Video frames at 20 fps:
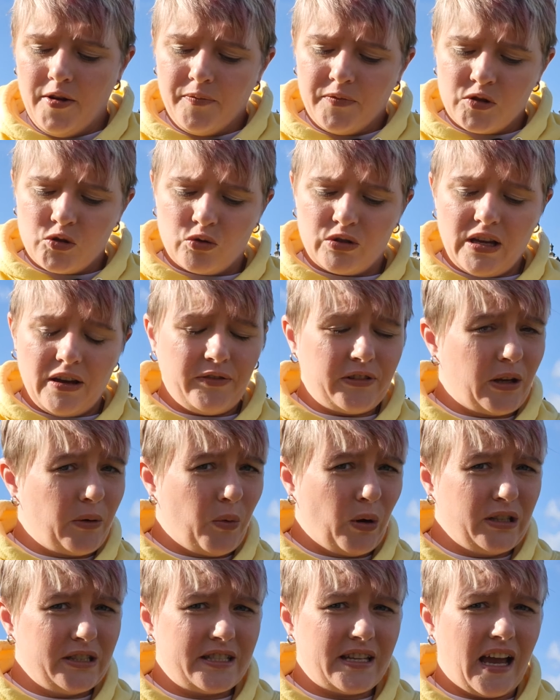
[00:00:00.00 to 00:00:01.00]
So definitely
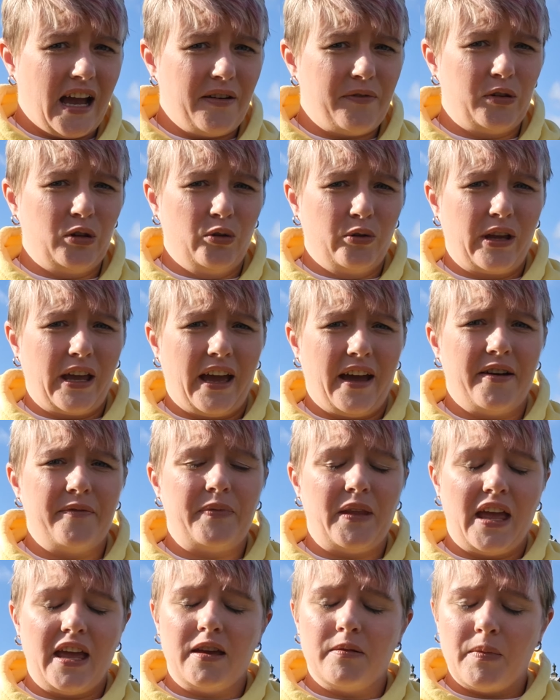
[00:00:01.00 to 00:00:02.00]
one to have a look at
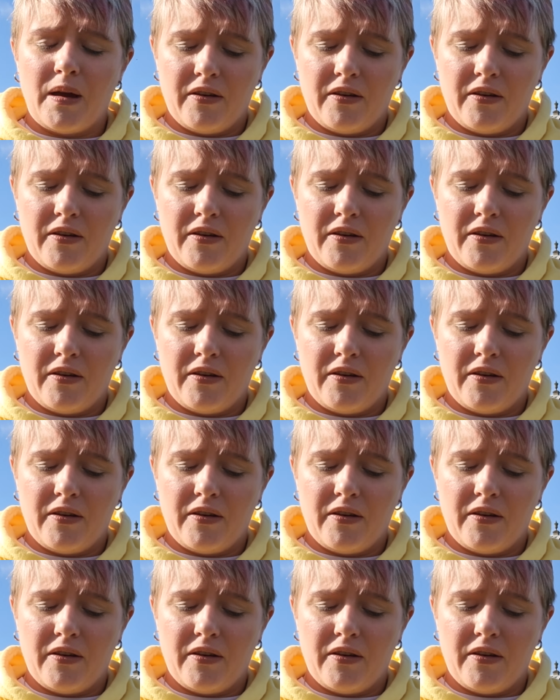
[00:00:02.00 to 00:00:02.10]
um,